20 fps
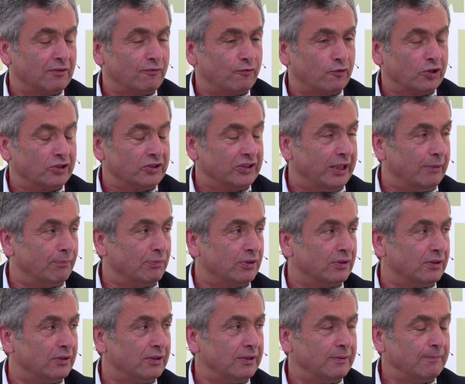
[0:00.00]
for
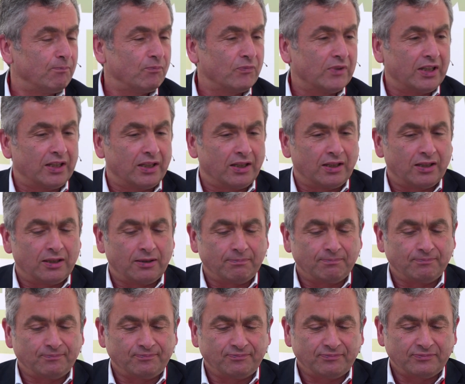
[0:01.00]
example,
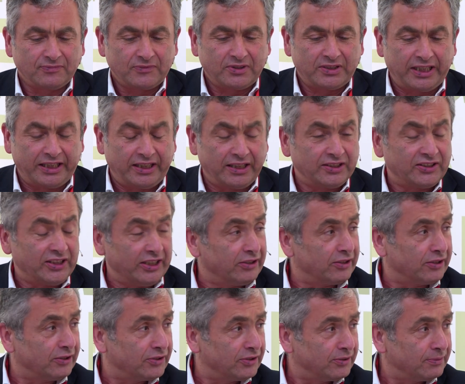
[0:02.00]
data
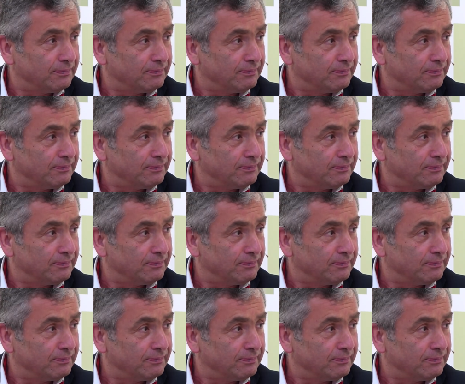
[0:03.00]
centers.